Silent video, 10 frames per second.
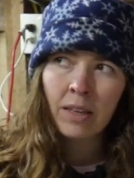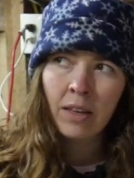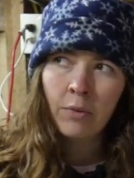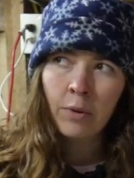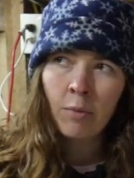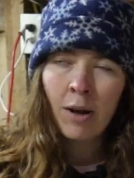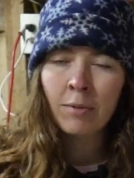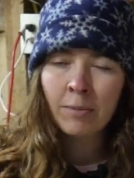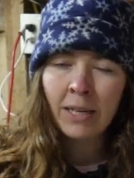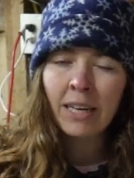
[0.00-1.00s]
it would
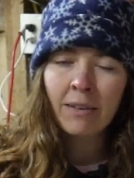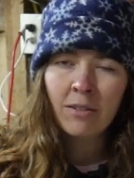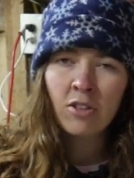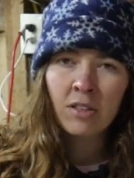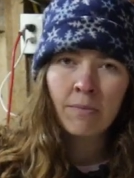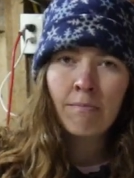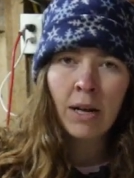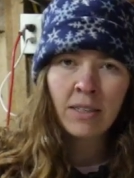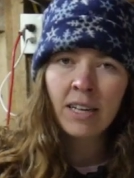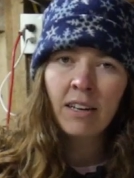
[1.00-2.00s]
probably just
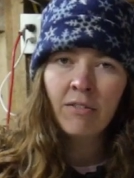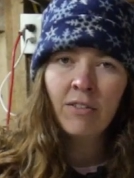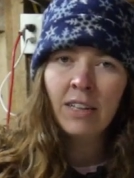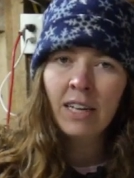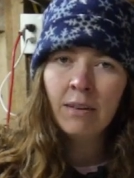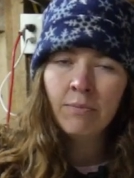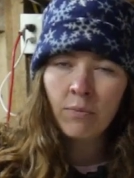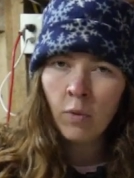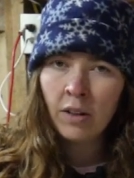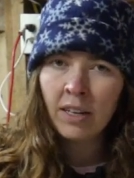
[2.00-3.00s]
melt in and fill in
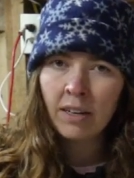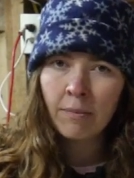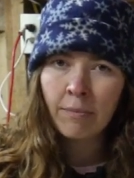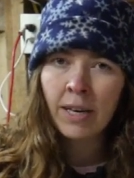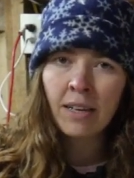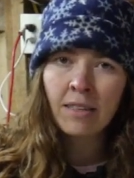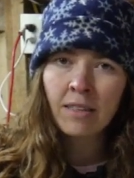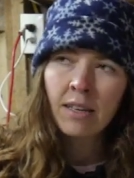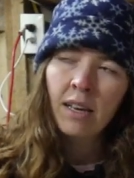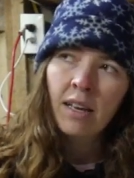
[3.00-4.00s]
while the,
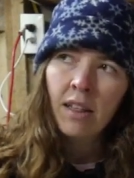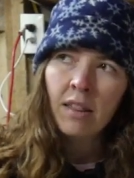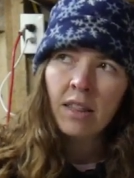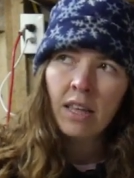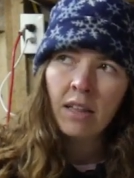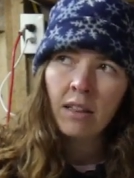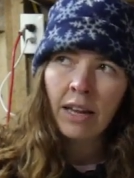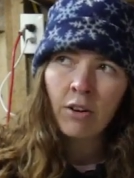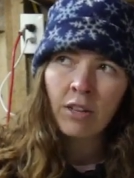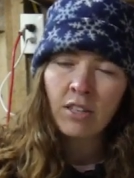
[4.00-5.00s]
because the
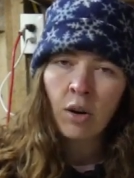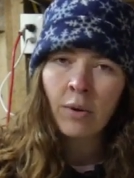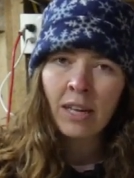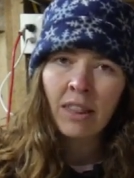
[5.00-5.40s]
layer that's already